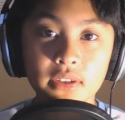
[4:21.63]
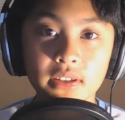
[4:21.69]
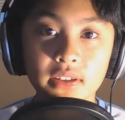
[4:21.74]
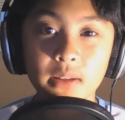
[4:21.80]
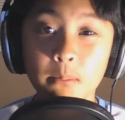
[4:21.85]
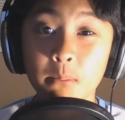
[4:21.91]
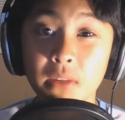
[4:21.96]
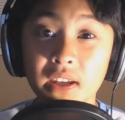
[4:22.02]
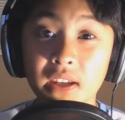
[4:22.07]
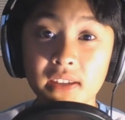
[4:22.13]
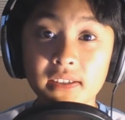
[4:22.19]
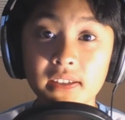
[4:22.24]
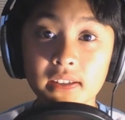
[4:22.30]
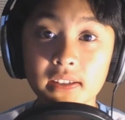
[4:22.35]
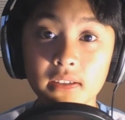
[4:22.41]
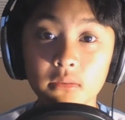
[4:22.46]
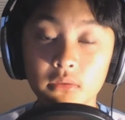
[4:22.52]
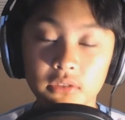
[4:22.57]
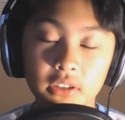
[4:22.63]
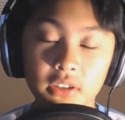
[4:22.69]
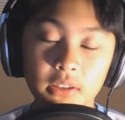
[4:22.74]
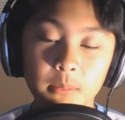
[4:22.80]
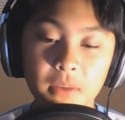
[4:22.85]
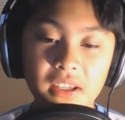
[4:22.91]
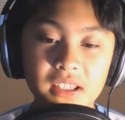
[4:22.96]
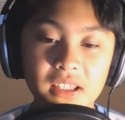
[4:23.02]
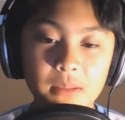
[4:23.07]
an amazing, well, not
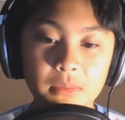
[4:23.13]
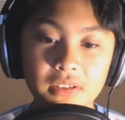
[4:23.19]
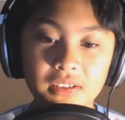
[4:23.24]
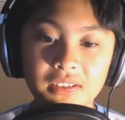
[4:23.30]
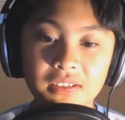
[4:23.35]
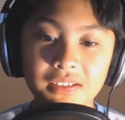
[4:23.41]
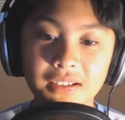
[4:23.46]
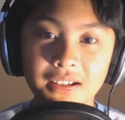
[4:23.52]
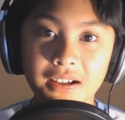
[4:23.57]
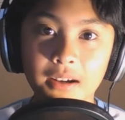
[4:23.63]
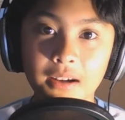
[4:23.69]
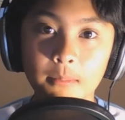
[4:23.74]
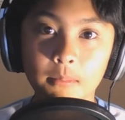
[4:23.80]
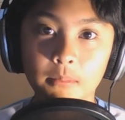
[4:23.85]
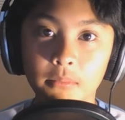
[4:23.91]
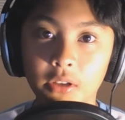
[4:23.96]
amazing, but um,